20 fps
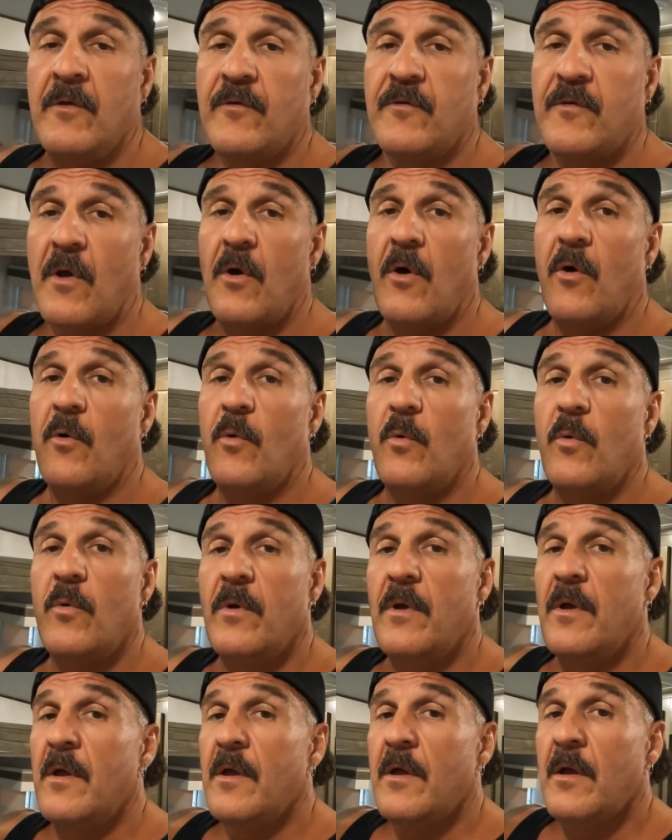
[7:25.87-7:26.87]
So
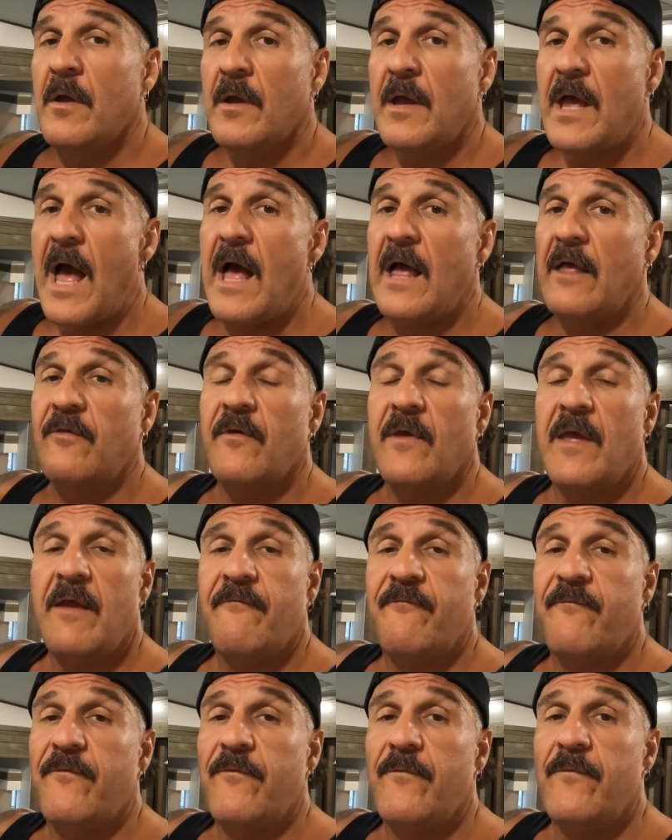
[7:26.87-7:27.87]
guys,
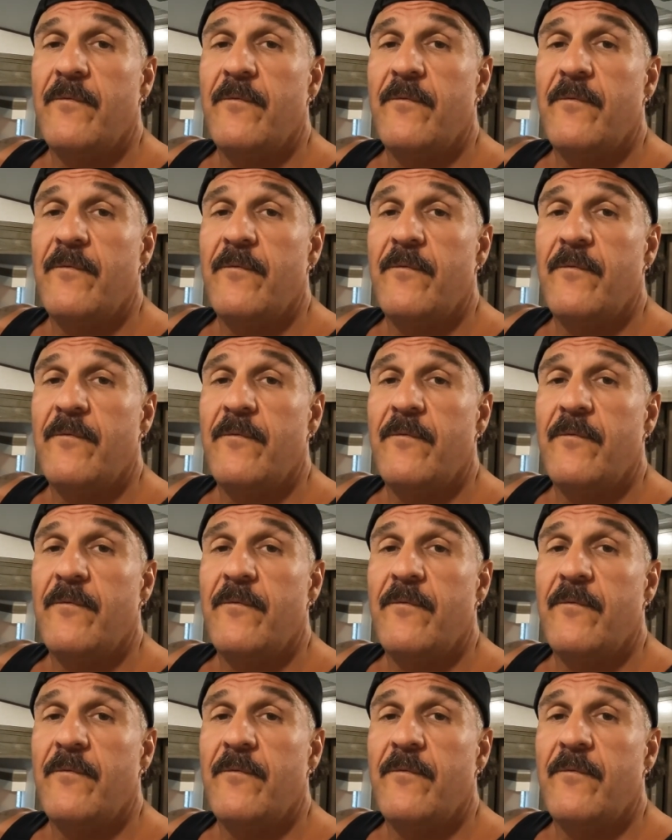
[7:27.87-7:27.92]
if